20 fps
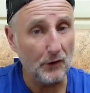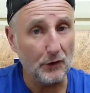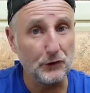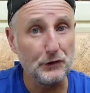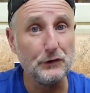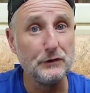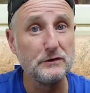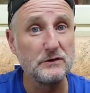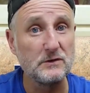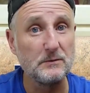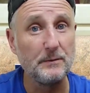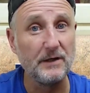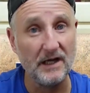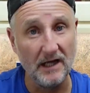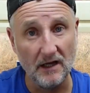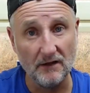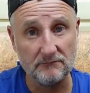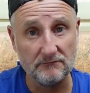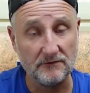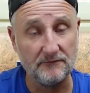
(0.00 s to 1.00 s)
used to be one
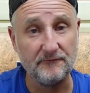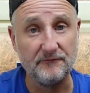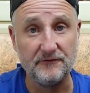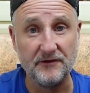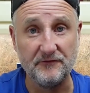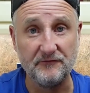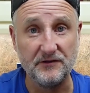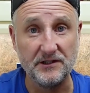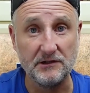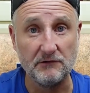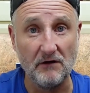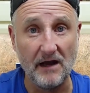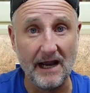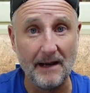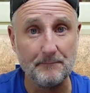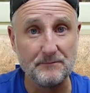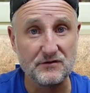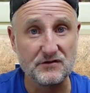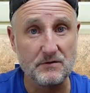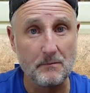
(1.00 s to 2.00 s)
hundred and fifty
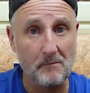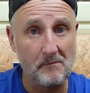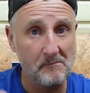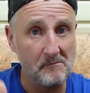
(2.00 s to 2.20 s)
grams.